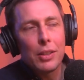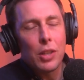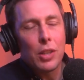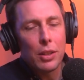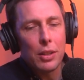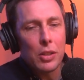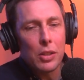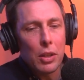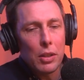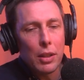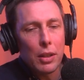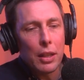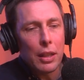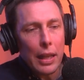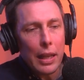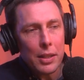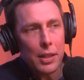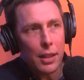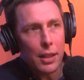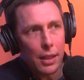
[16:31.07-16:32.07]
so, so the
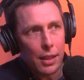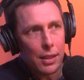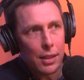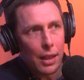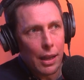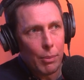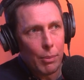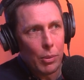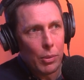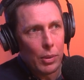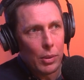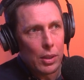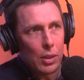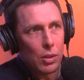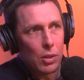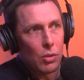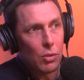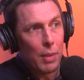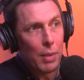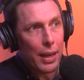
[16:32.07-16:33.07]
classic example is
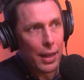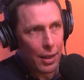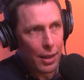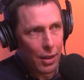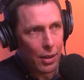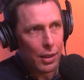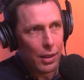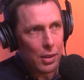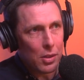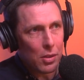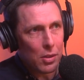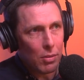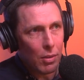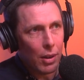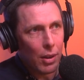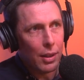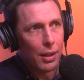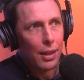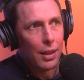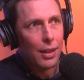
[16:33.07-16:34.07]
stromatolites. Love right?